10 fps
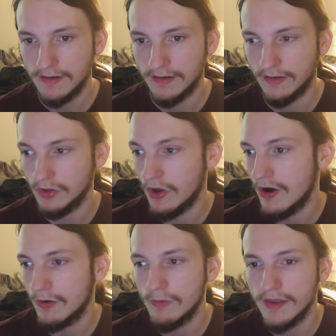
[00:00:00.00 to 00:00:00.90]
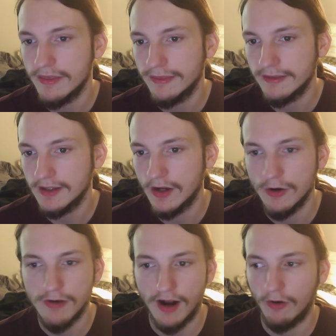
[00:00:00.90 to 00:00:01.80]
along with, you
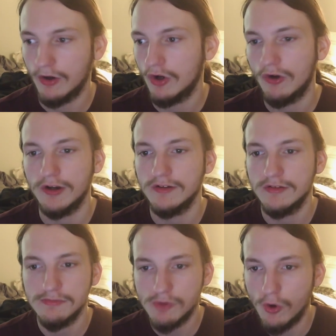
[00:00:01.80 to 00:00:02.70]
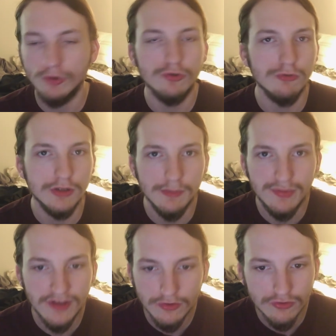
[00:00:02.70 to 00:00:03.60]
know, our current cultural
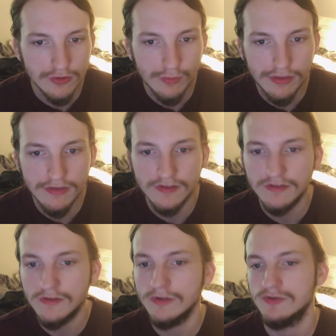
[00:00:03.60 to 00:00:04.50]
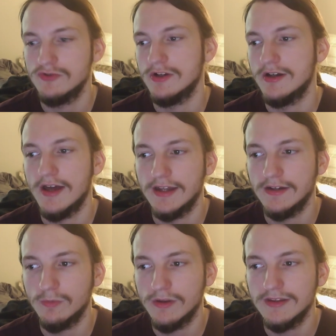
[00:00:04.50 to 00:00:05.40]
obsession with nostalgia and with